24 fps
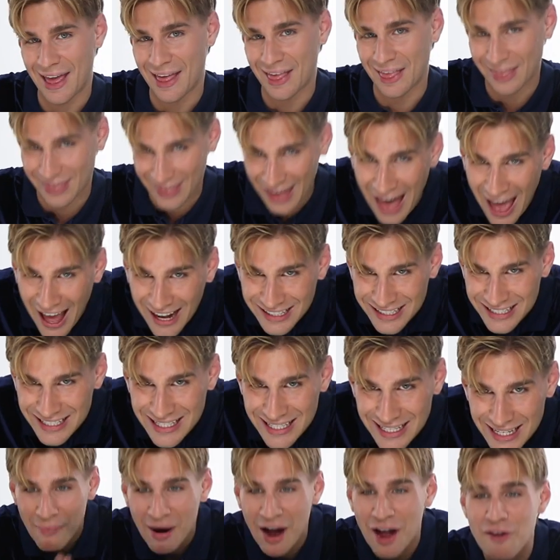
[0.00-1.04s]
And
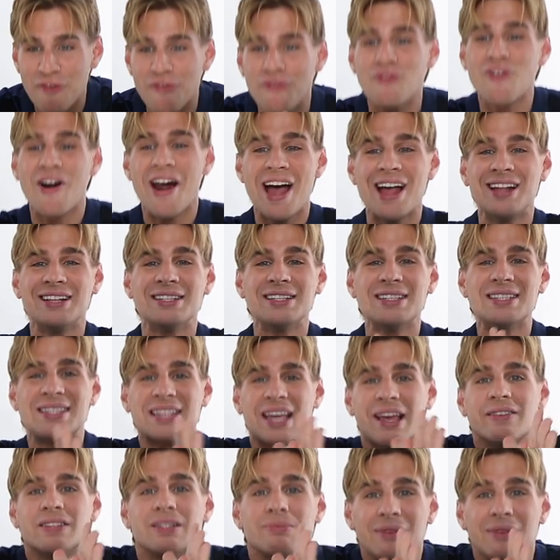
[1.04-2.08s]
that, my friends, gives